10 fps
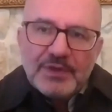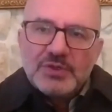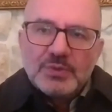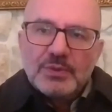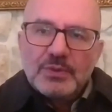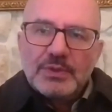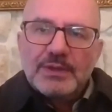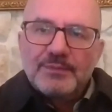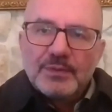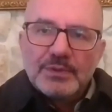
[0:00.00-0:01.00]
issue,
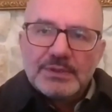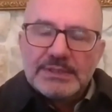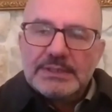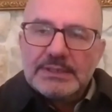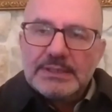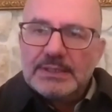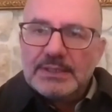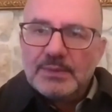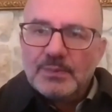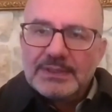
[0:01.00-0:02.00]
looking for the
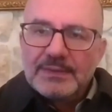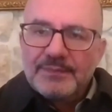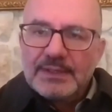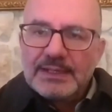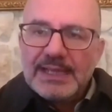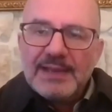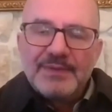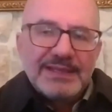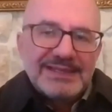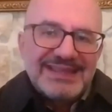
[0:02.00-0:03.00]
whatever
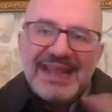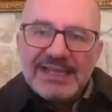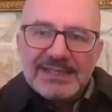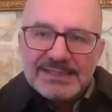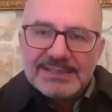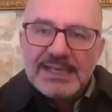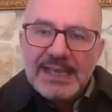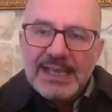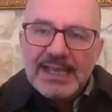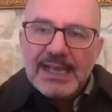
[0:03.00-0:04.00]
having strengths,
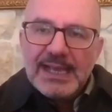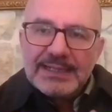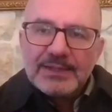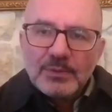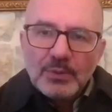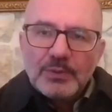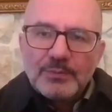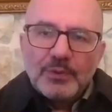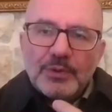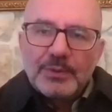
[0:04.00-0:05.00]
and not to look
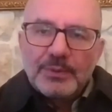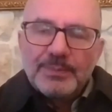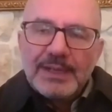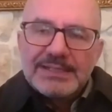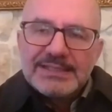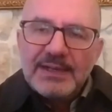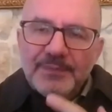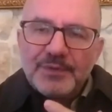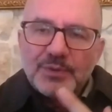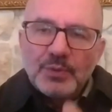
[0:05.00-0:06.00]
for myself
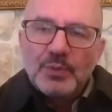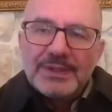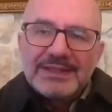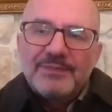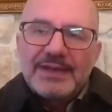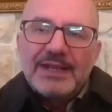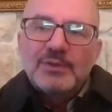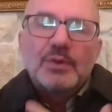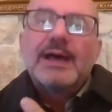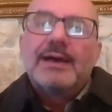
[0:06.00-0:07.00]
through whatever I
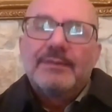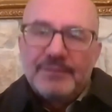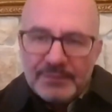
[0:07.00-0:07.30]
don't have.